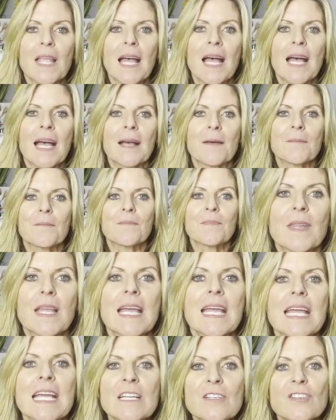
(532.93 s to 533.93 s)
um,
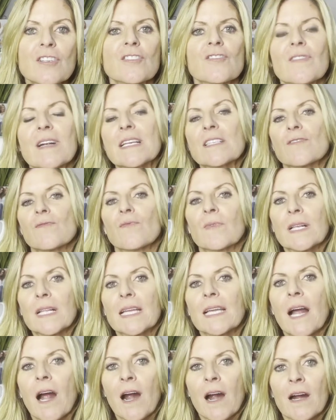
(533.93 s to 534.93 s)
interest rates
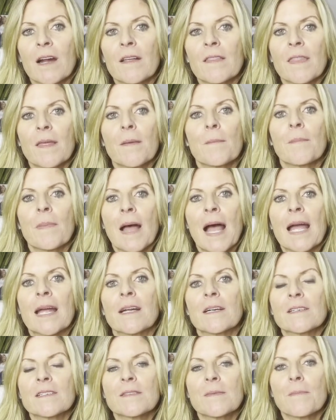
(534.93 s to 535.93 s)
really are the
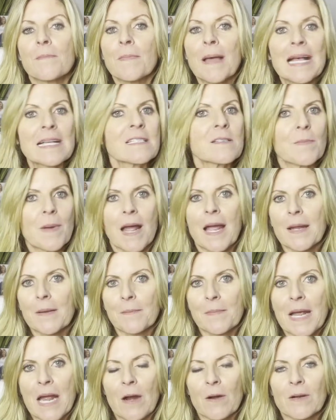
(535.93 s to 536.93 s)
buyers' best buying
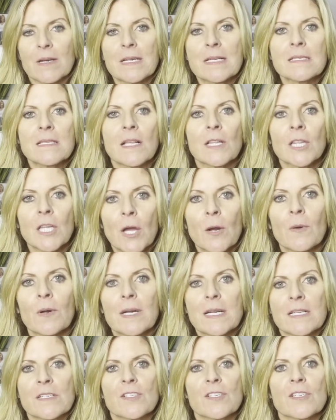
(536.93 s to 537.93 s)
power is a lower
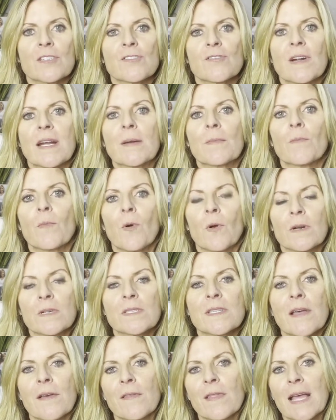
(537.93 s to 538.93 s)
interest rate more
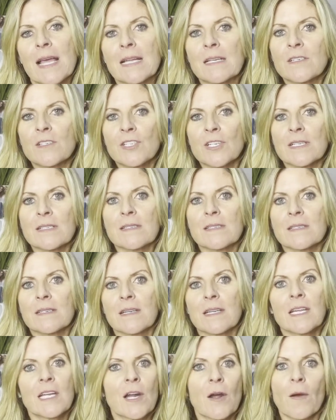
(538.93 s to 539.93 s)
so than just,
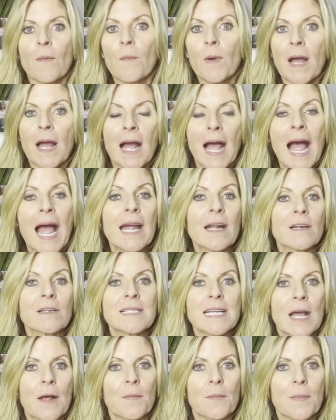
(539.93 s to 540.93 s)
you know, a higher
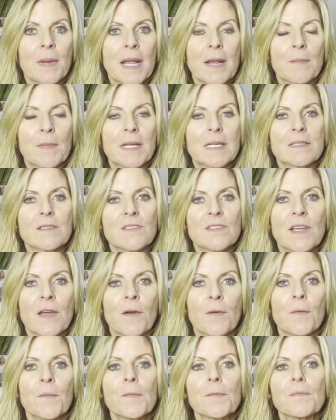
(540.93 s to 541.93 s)
down payment.
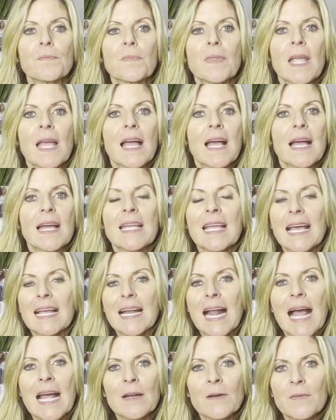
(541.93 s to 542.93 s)
So
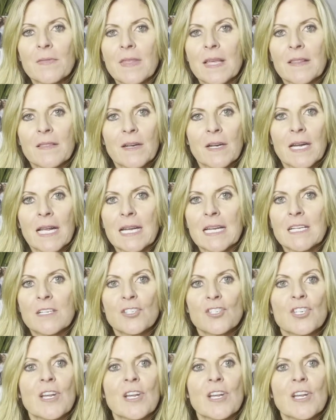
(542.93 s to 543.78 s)
again, I don't think they're going to